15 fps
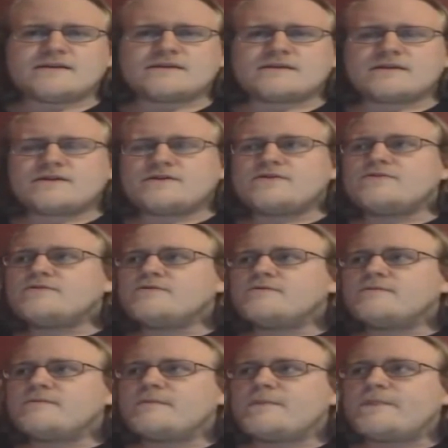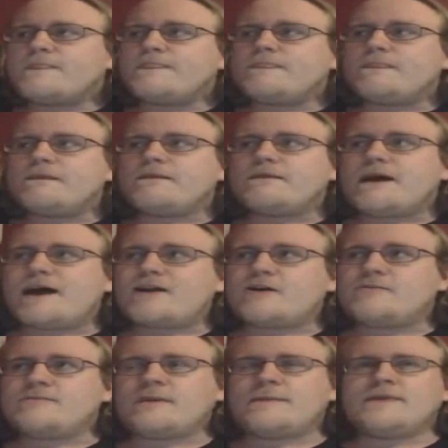So that,
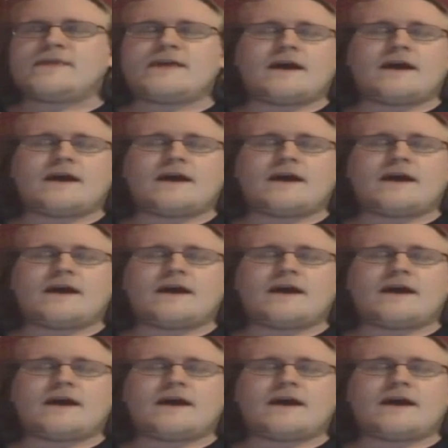I mean,